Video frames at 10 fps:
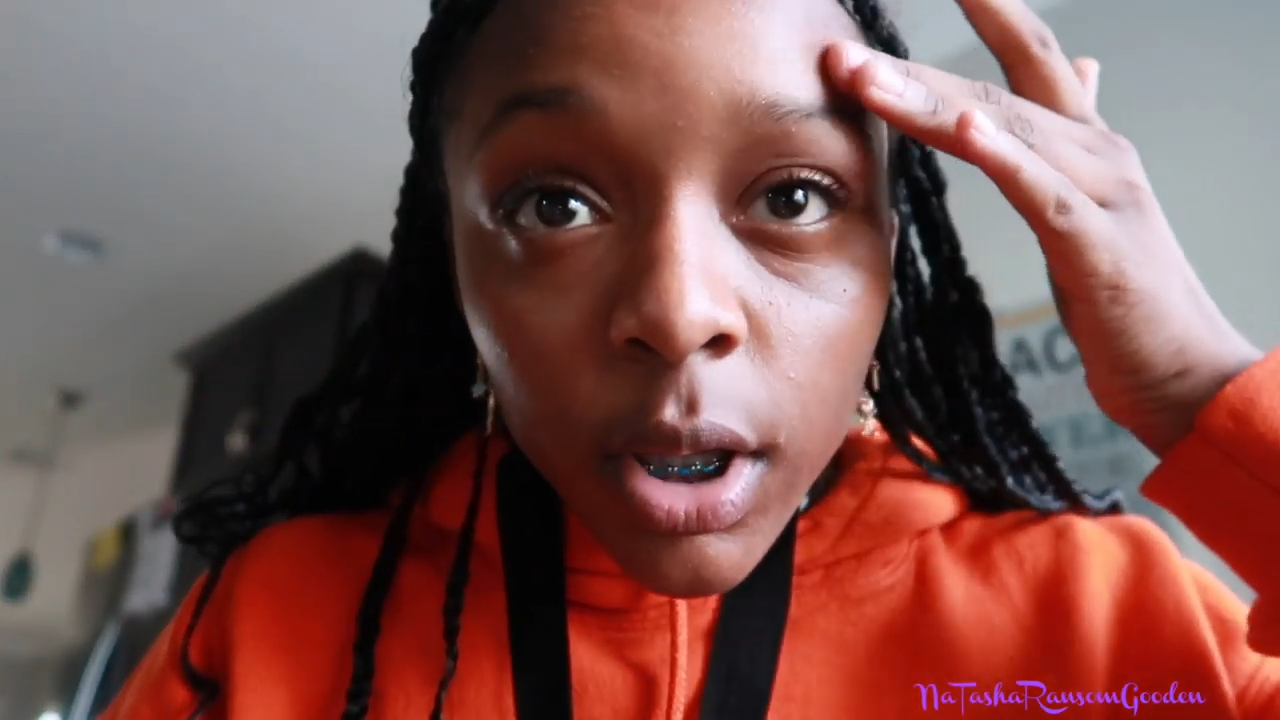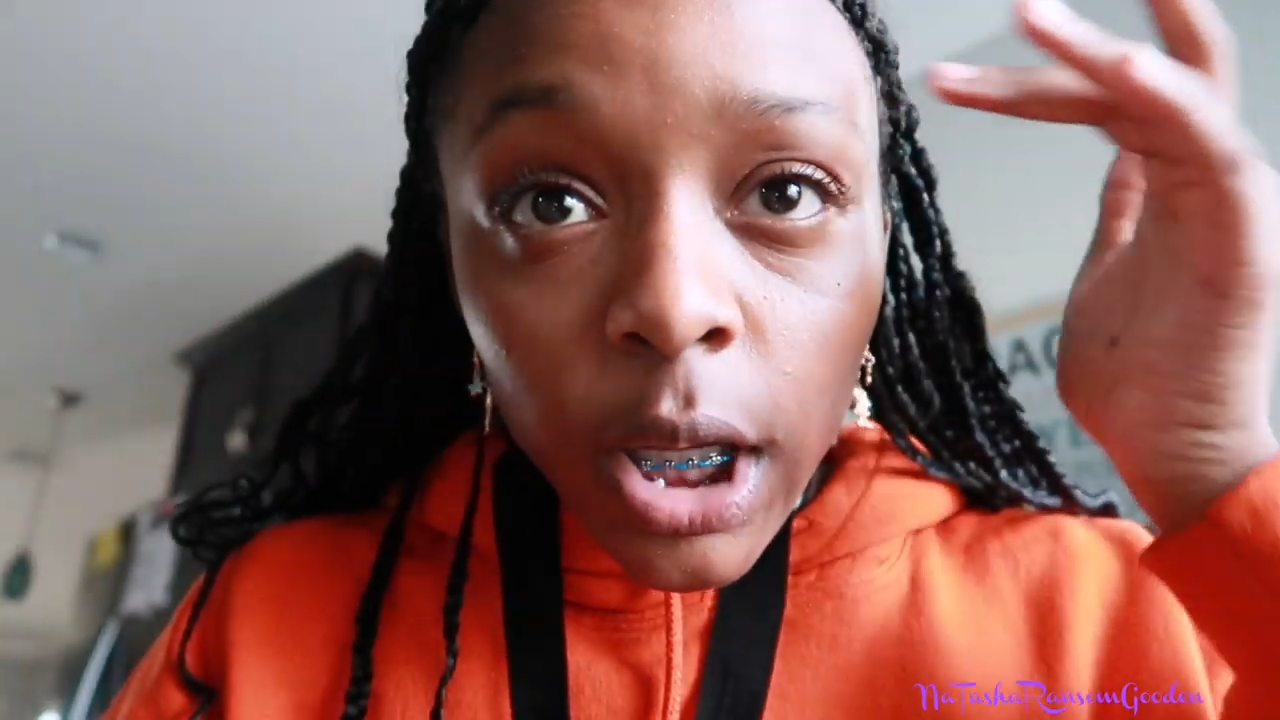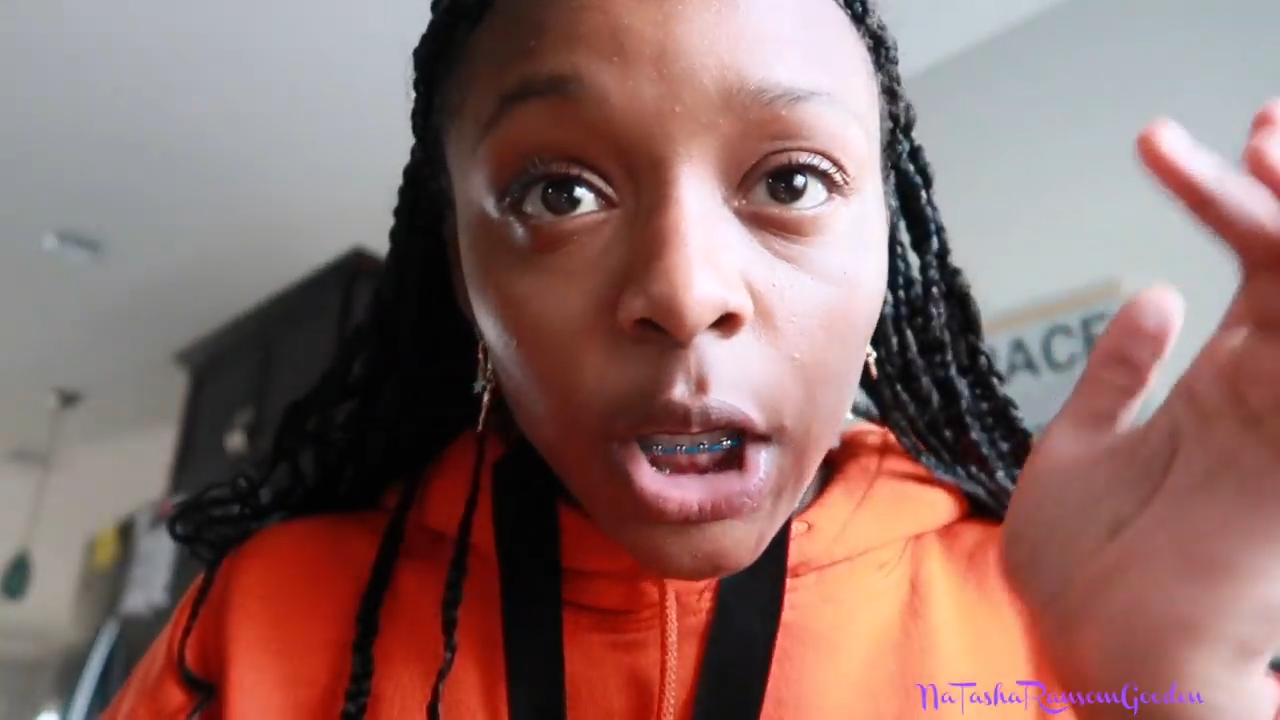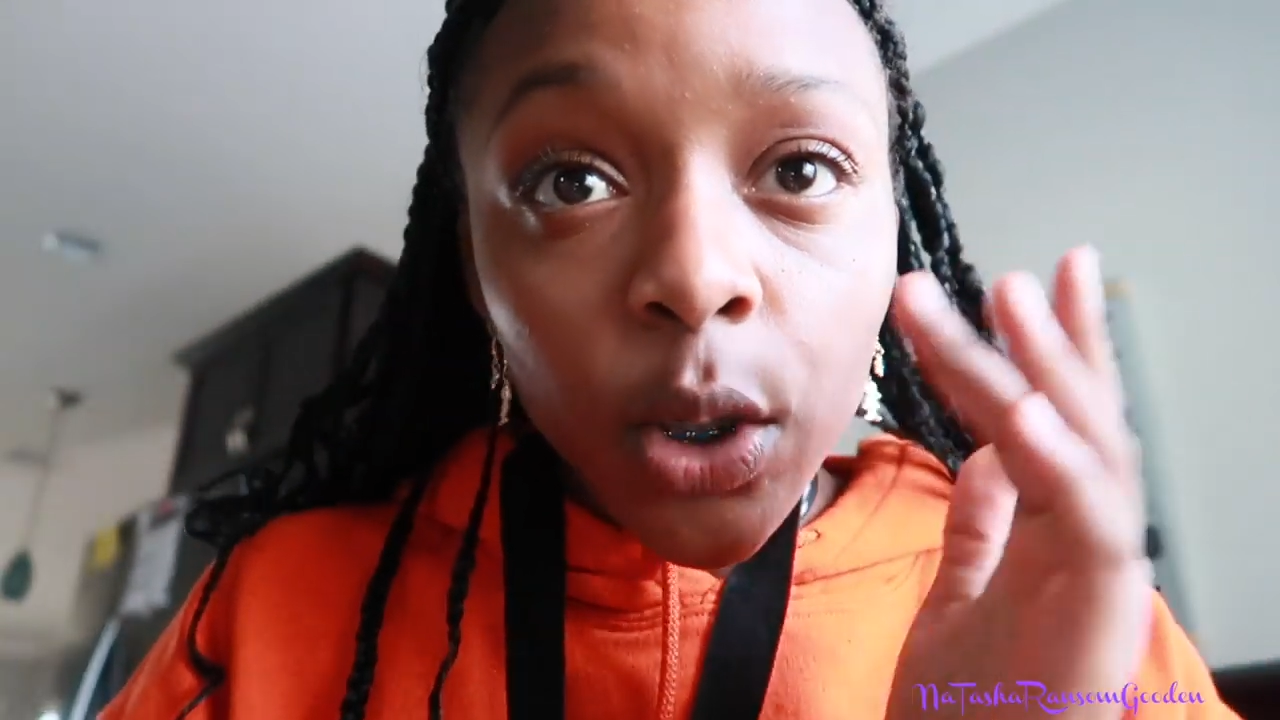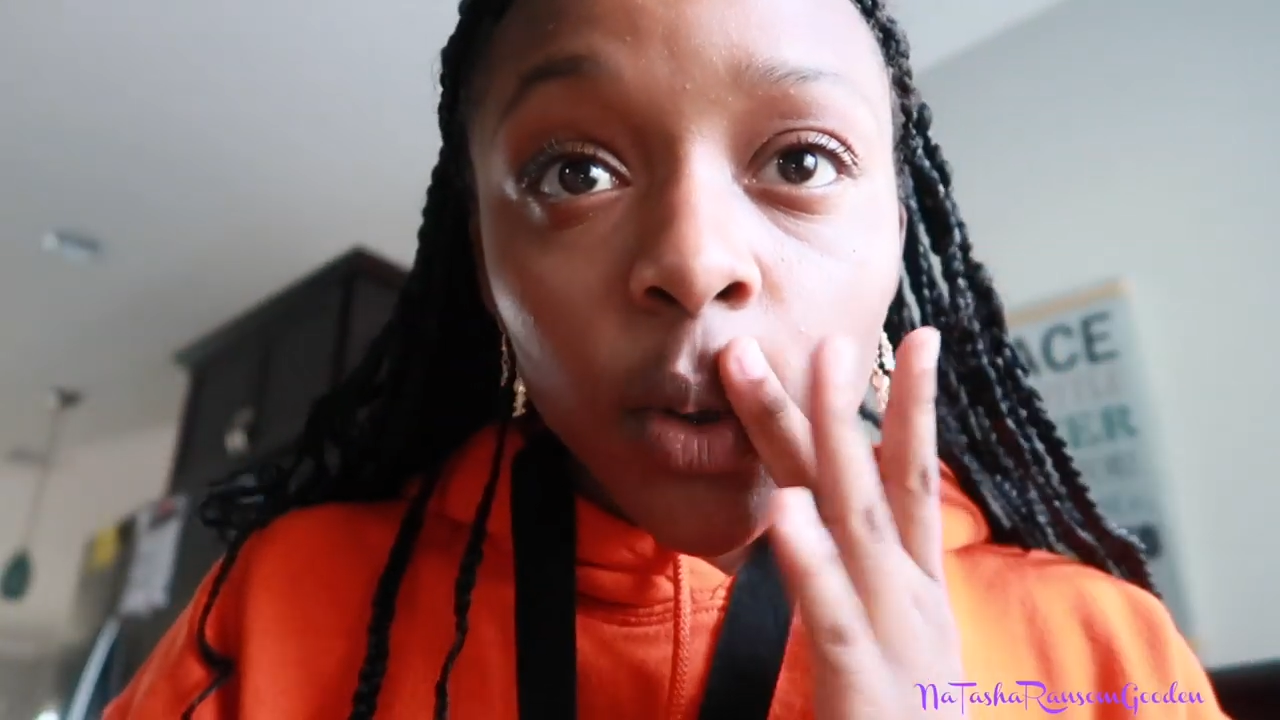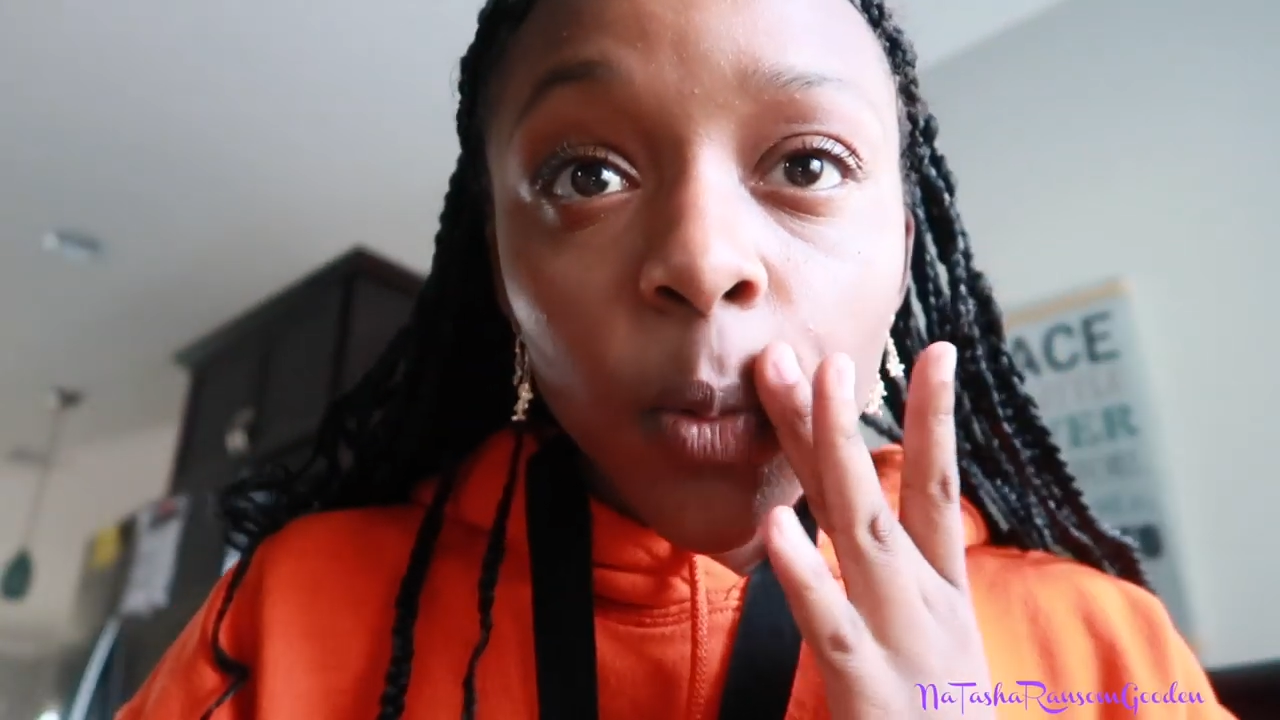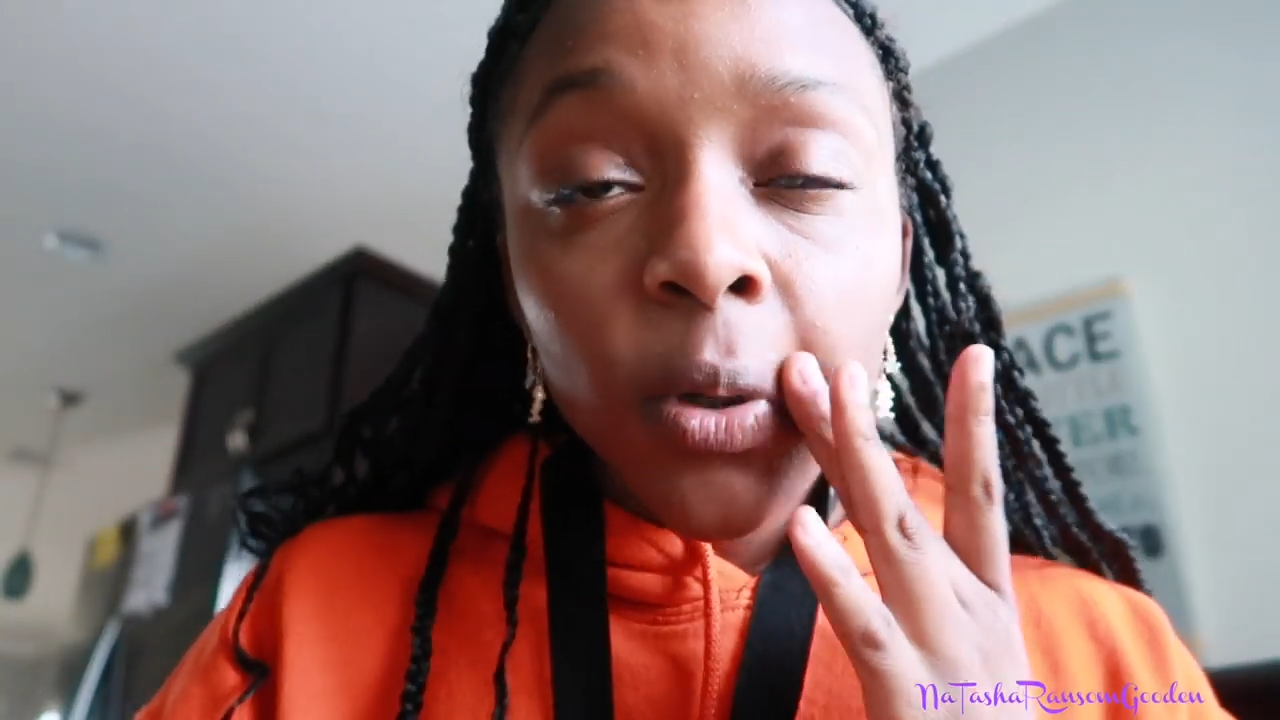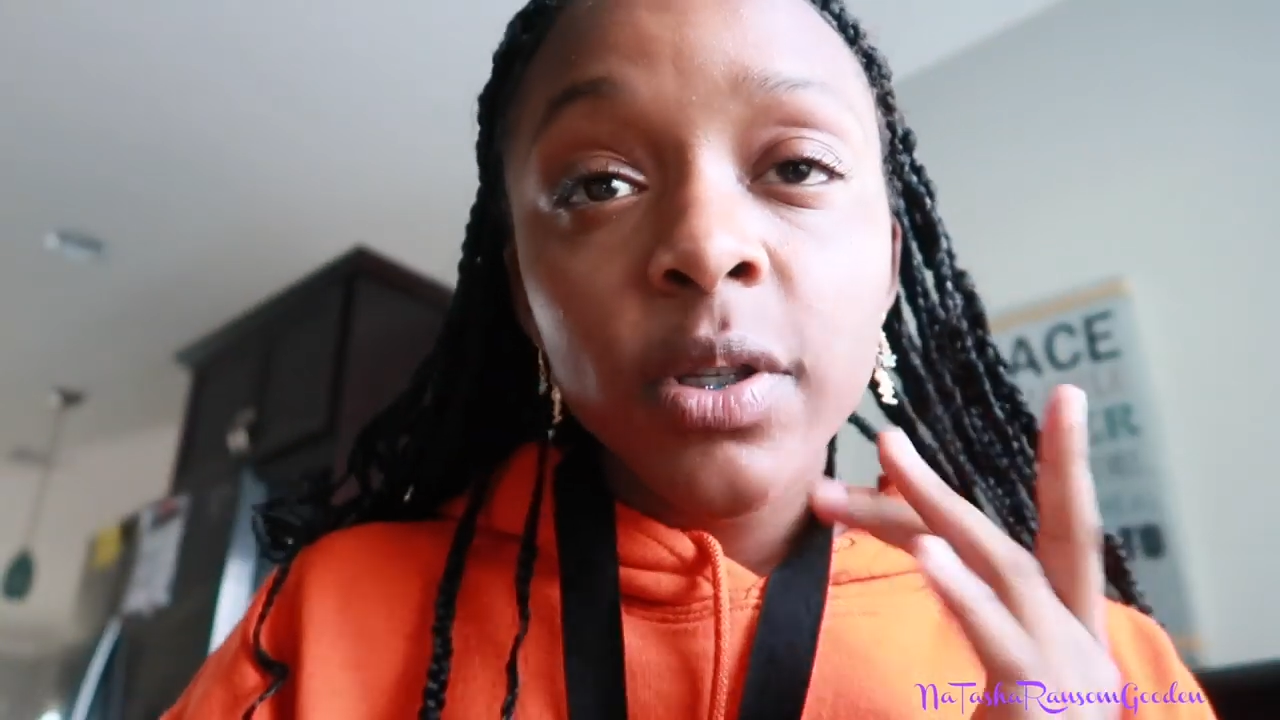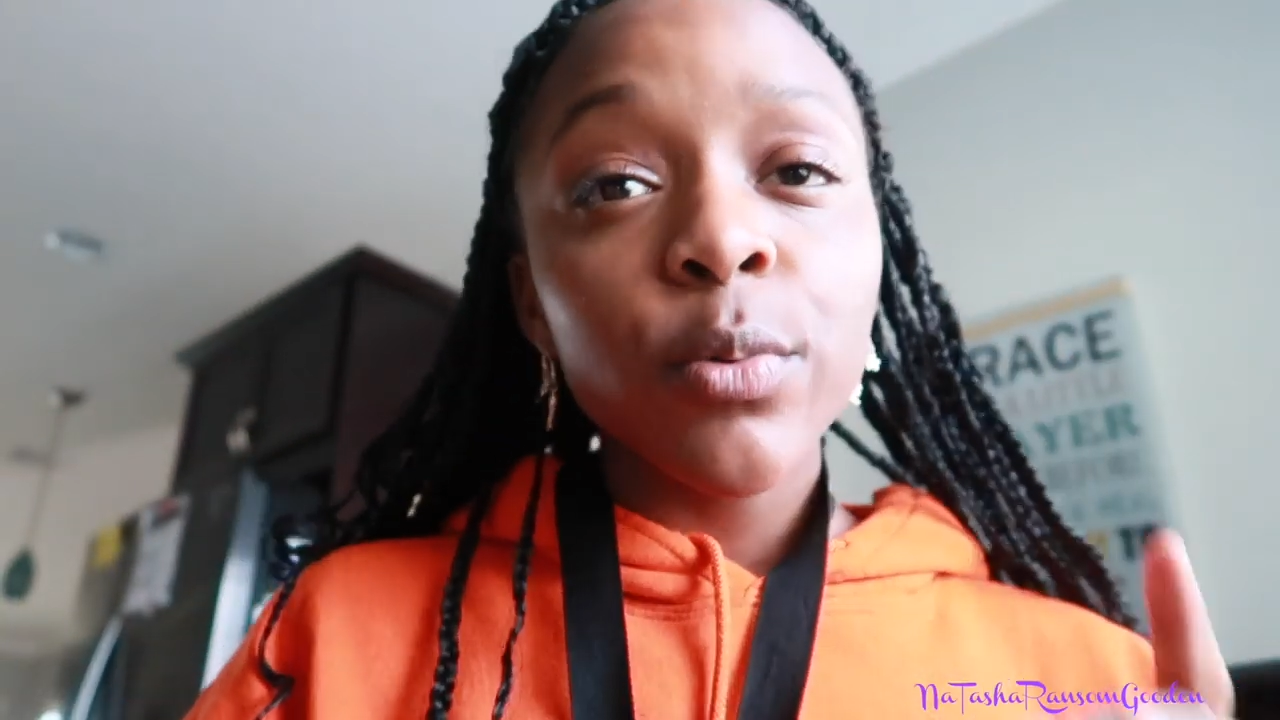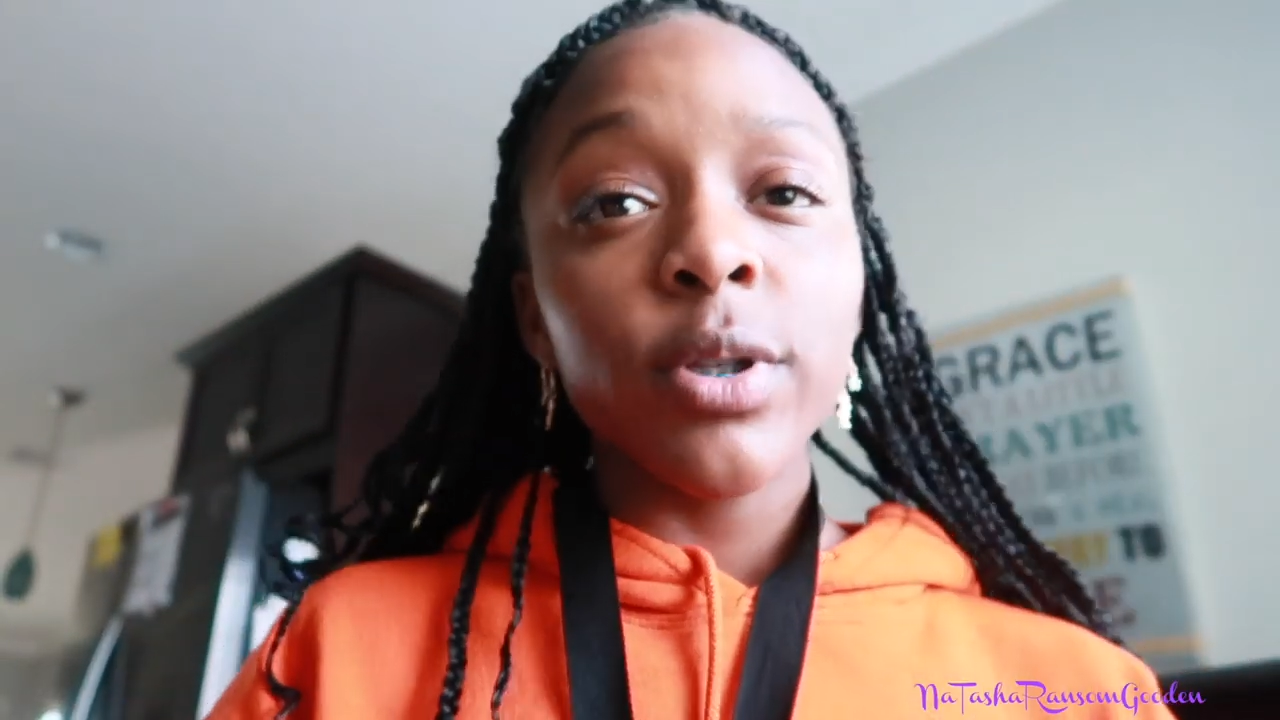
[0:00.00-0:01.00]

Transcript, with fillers: Like, it wasn't